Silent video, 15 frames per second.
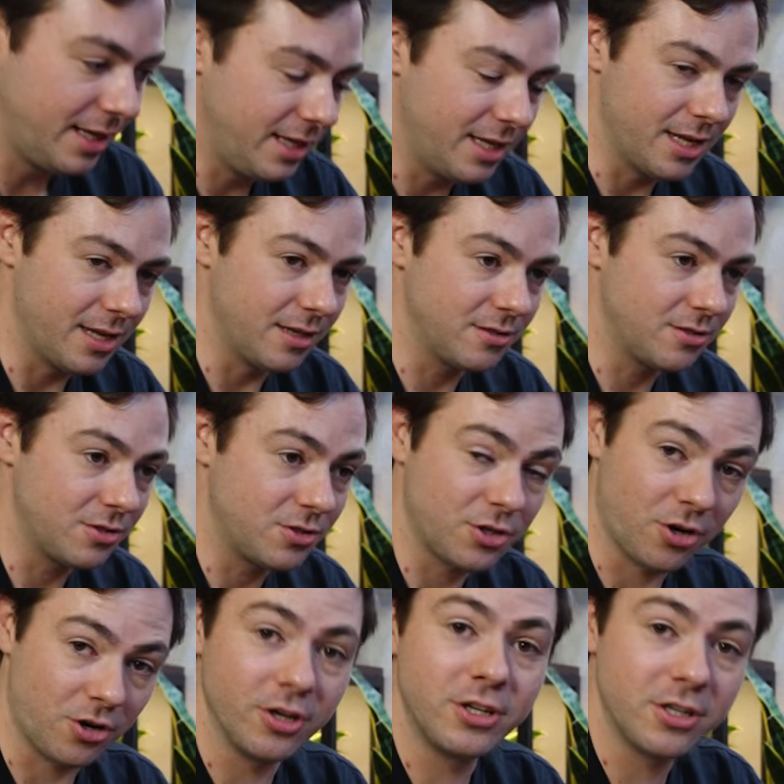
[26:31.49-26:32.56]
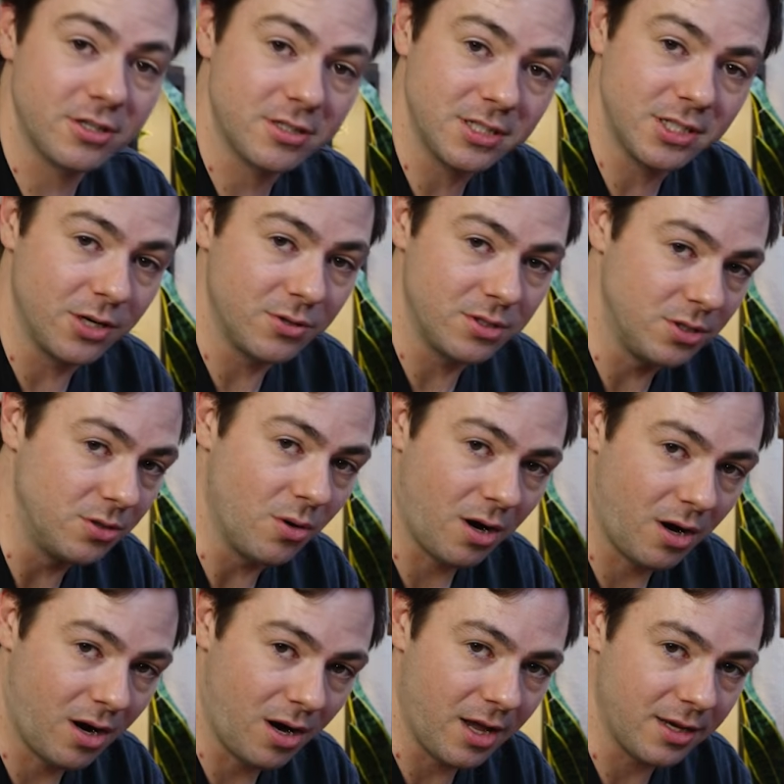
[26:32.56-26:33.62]
is turn your CO2
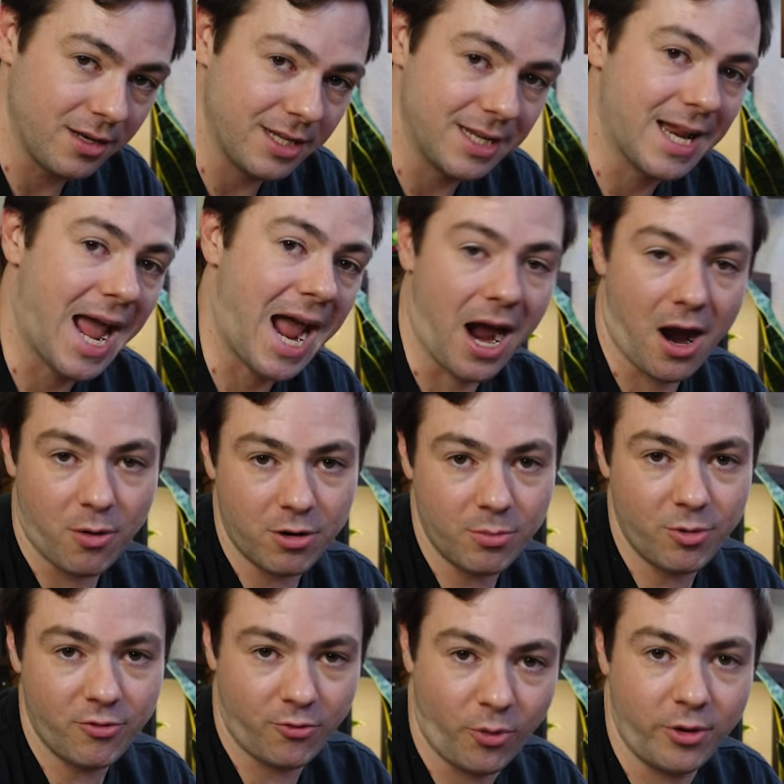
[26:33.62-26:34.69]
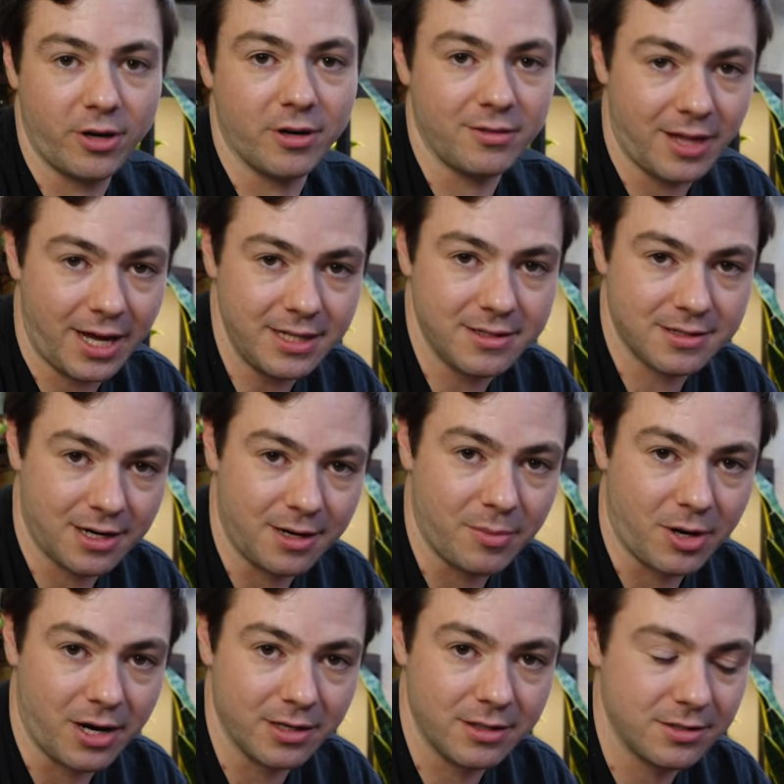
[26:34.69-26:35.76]
on an hour before your lights come
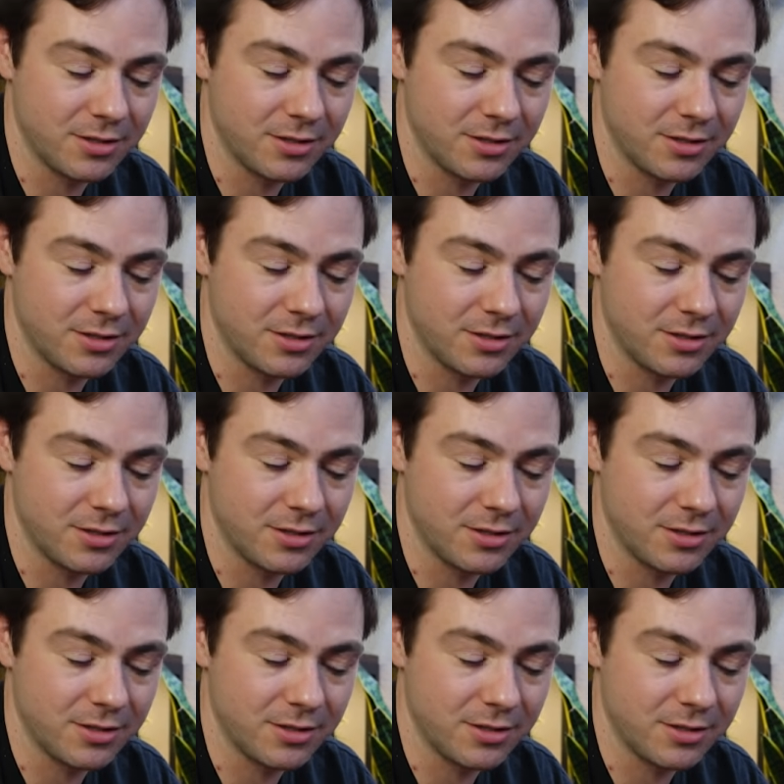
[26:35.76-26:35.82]
on,